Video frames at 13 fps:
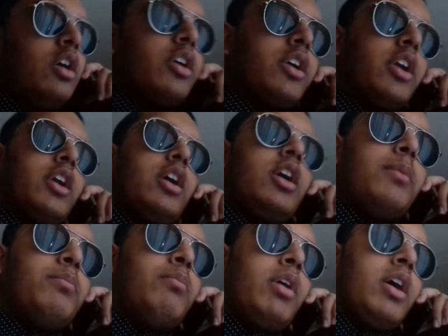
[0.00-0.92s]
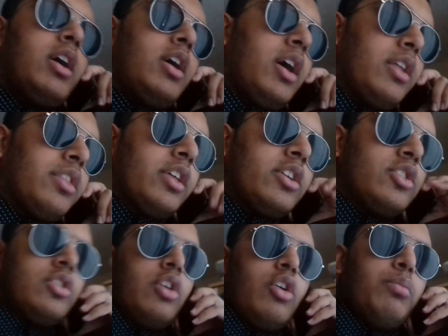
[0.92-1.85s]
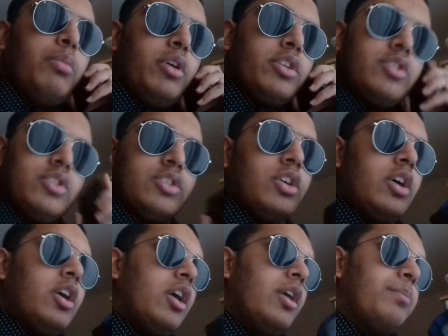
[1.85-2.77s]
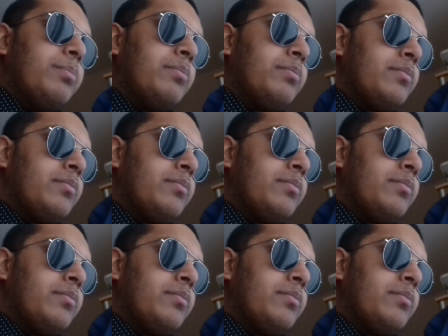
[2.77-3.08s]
Okay, um, I think so, but. Uh,